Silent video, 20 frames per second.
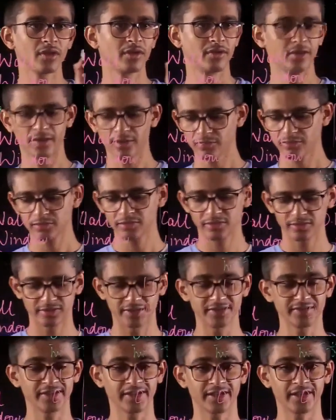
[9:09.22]
Now
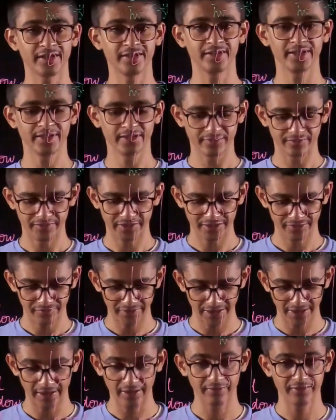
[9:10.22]
the second thing which
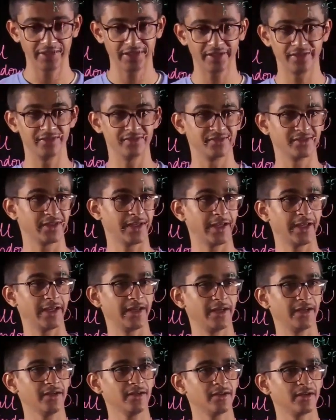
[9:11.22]
we have is
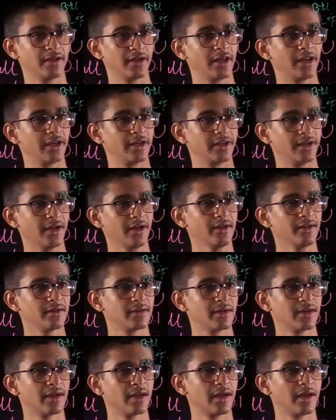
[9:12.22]
A, area.
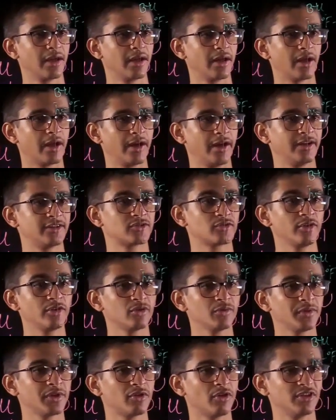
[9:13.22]
It's going
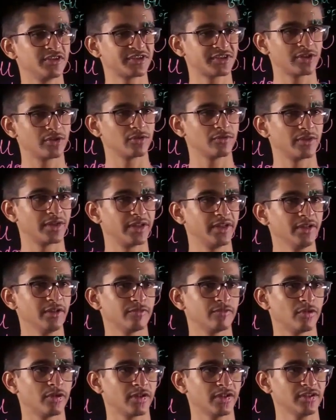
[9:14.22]
to be constant over here
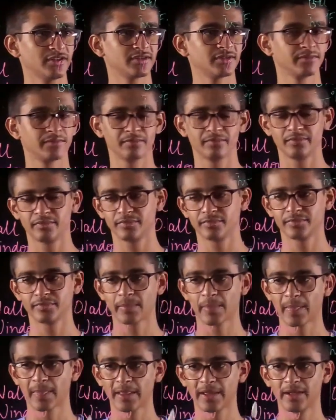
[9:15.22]
for us.
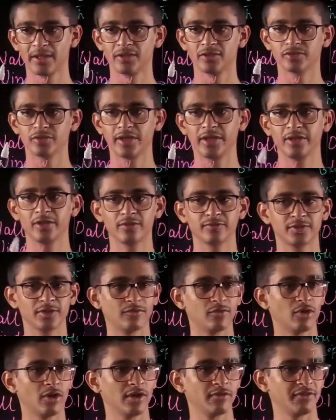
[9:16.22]
So area of the
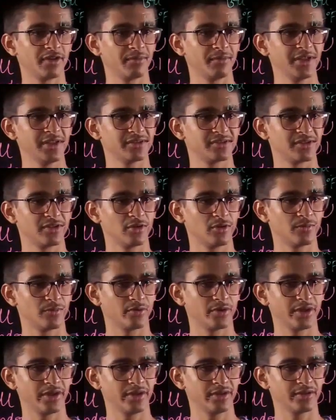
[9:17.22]
wall will be
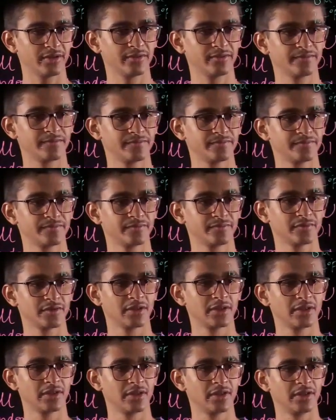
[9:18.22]

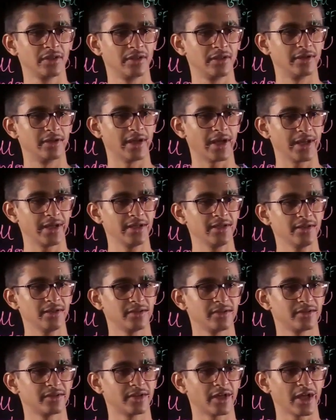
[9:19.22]
0.9
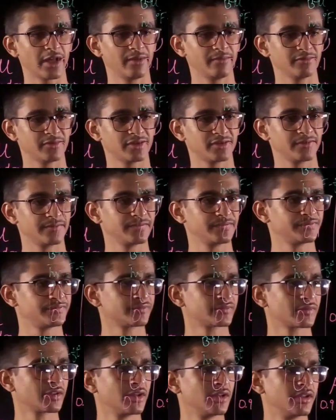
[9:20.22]
times
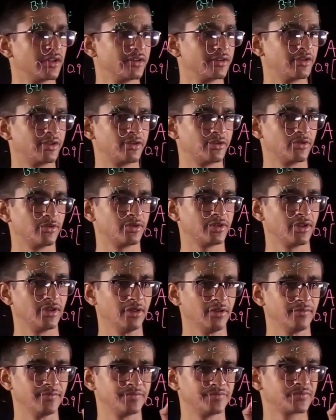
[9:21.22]
the total.